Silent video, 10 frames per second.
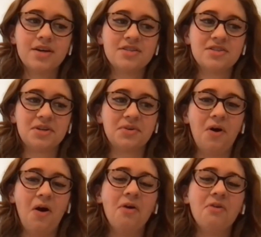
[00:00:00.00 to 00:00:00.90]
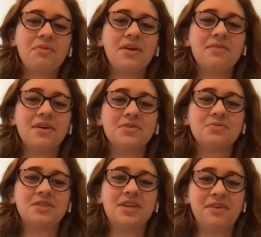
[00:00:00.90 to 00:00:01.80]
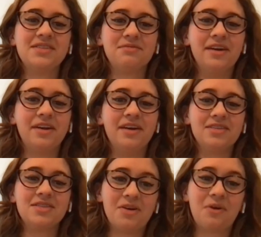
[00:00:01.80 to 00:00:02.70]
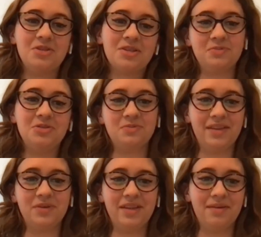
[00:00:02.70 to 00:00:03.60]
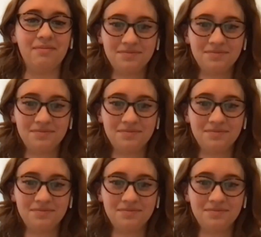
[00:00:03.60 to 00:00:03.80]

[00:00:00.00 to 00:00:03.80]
So all 3 of those were tons of fun, and it's so hard to choose between them.